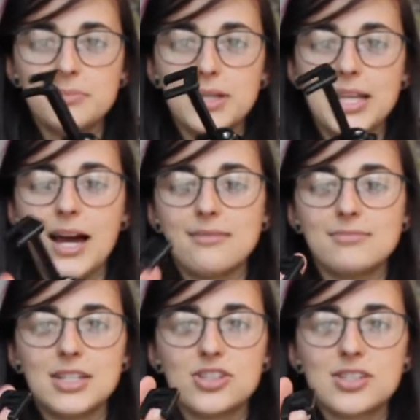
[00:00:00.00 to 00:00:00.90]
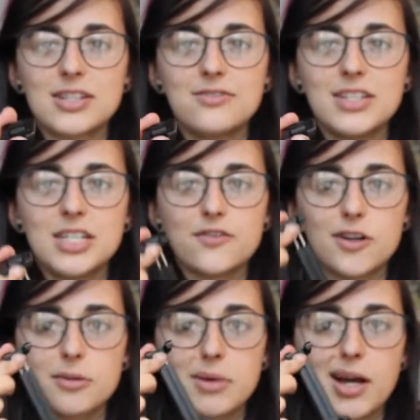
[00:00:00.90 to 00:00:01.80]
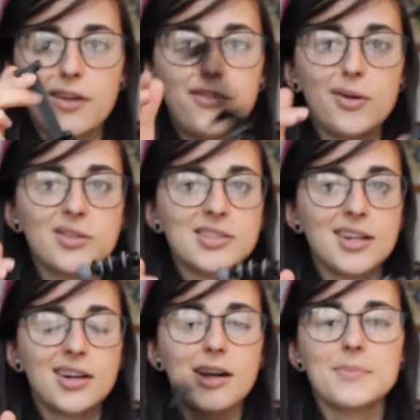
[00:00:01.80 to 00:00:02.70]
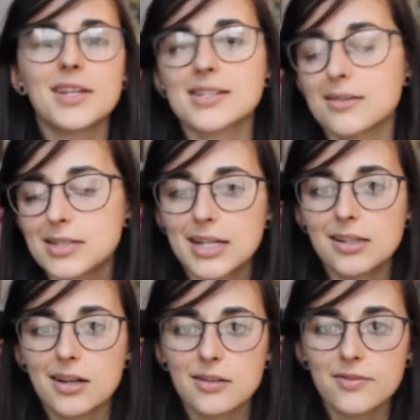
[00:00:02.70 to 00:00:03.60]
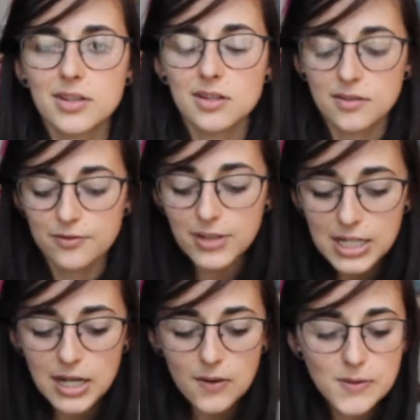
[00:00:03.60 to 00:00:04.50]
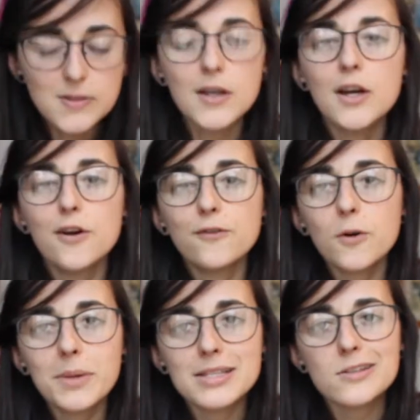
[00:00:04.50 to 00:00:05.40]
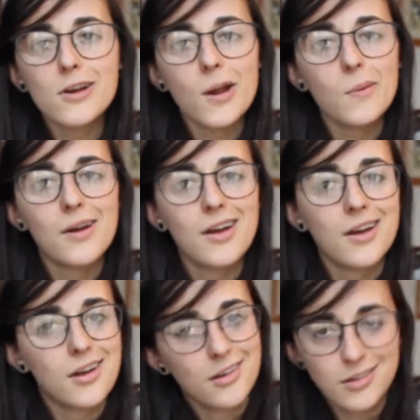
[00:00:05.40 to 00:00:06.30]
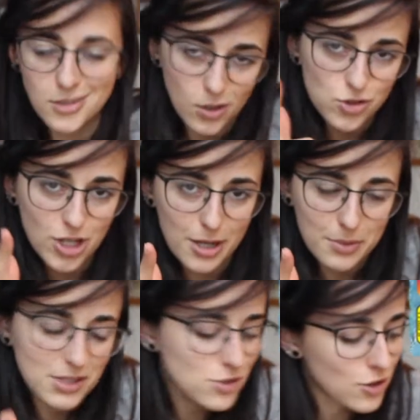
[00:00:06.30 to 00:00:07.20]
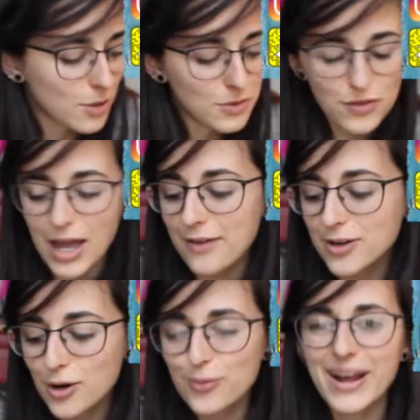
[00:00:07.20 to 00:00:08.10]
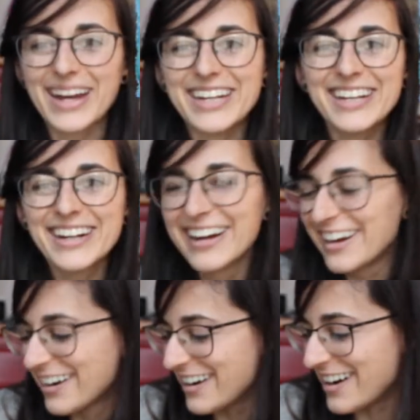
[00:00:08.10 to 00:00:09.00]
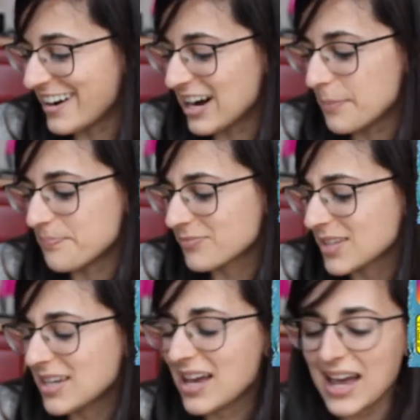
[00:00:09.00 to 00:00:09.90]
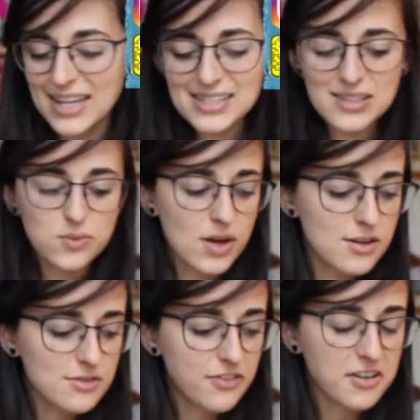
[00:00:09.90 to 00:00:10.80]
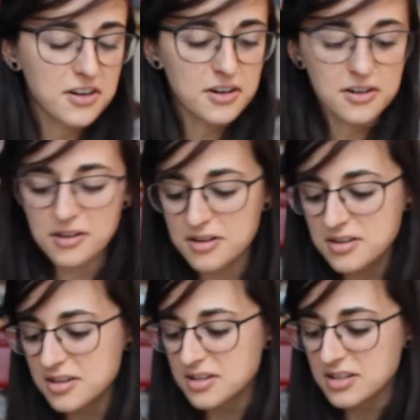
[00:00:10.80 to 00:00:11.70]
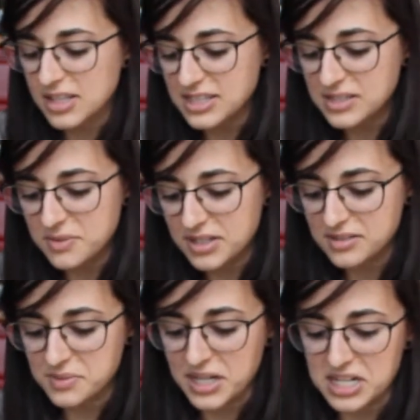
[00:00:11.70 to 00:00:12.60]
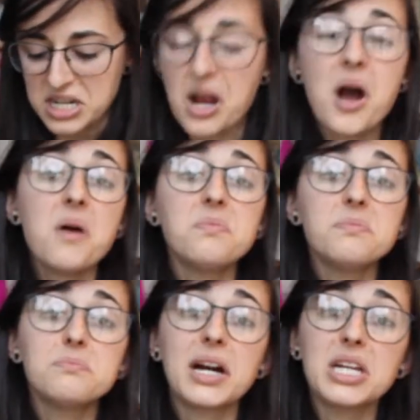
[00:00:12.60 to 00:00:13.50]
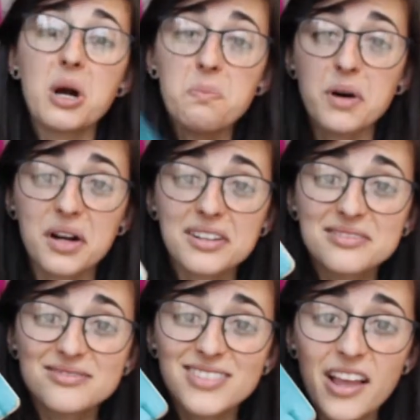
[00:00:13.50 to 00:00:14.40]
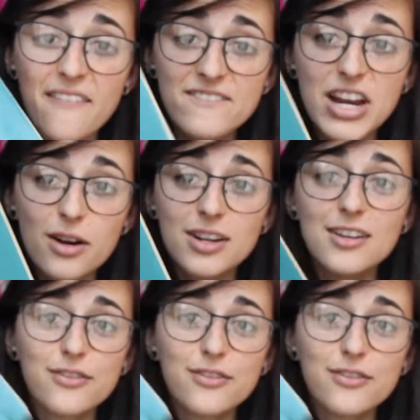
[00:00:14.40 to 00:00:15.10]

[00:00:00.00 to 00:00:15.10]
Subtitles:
But yeah, it's just convenient for my iPhone to set it up, and that's how I take a lot of the videos for my Instagram. Go check out my Instagram if you haven't already. I guess as well for, let's see what else we got in here. Oh, my notebook. Very